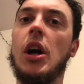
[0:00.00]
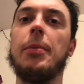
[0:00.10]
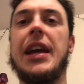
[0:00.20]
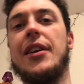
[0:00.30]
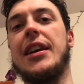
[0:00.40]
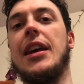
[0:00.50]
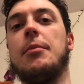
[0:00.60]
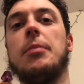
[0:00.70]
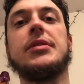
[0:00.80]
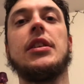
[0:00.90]
I'll be
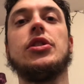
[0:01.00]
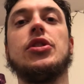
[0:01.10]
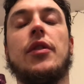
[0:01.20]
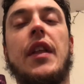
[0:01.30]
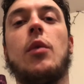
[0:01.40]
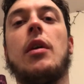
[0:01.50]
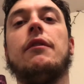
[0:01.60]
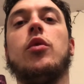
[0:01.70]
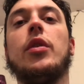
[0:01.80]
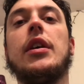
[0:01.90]
calculating my percentages off that
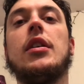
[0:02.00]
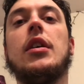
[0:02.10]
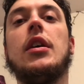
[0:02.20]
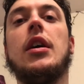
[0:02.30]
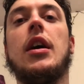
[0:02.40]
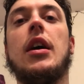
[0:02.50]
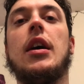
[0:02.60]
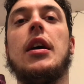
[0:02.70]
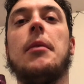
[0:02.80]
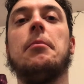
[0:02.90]
140.
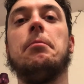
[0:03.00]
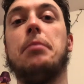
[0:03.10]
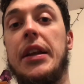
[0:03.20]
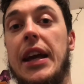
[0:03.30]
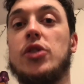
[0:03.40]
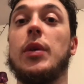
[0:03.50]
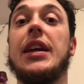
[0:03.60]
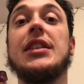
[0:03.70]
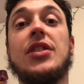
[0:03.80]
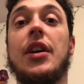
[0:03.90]
Um, but next
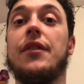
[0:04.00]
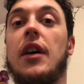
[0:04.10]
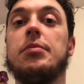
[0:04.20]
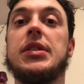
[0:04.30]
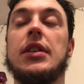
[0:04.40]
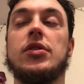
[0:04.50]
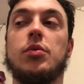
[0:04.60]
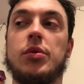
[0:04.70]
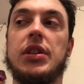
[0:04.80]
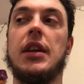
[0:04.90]
week it's 95%,
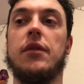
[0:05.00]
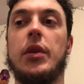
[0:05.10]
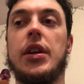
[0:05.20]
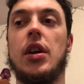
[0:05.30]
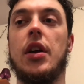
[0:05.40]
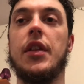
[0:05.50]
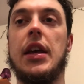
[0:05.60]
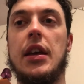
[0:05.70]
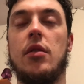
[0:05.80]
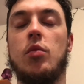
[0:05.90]
so we'll see if we can either
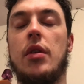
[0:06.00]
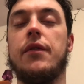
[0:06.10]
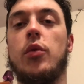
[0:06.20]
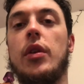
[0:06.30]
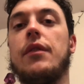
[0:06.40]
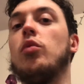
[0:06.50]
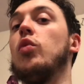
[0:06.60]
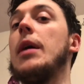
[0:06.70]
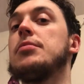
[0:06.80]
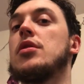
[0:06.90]
hit 140 for
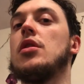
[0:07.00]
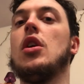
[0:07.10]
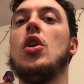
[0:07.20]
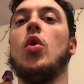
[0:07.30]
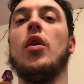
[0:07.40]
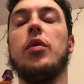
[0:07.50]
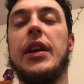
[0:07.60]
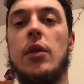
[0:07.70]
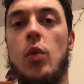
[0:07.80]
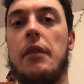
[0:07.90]
reps or if we
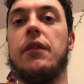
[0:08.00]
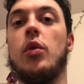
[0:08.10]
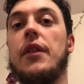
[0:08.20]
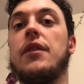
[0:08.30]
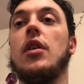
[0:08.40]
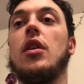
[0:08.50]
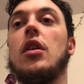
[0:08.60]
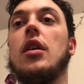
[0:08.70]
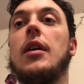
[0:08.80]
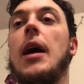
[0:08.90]
can hit 140
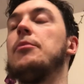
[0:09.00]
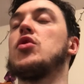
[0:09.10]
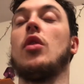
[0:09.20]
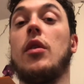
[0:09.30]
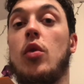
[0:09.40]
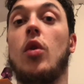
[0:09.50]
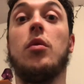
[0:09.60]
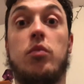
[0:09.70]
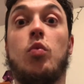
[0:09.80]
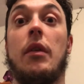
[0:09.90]
for, uh, sorry, or
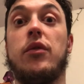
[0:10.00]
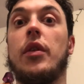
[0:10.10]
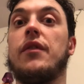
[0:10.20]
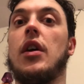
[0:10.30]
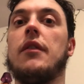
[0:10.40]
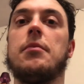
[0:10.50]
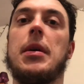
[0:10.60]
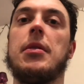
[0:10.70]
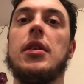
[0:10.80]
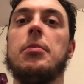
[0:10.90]
145 for
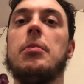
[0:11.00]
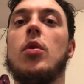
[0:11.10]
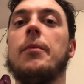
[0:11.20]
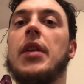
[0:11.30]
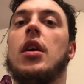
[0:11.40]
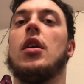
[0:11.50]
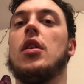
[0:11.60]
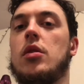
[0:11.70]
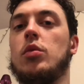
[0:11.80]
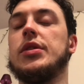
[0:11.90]
maybe a little bit more.
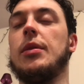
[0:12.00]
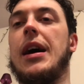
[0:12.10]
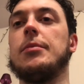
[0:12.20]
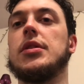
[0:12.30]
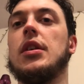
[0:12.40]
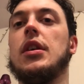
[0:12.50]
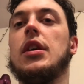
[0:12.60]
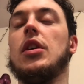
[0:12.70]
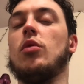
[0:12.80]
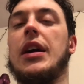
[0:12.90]
We'll see what happens.
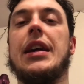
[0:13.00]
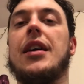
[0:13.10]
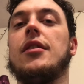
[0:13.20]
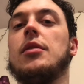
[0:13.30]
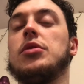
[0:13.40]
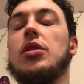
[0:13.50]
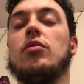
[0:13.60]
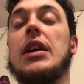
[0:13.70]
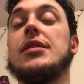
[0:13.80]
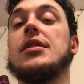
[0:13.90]
Right now, I'm just going
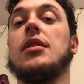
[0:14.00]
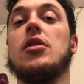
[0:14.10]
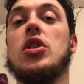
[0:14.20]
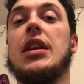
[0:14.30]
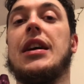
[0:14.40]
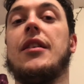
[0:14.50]
to rest. I'm going to chill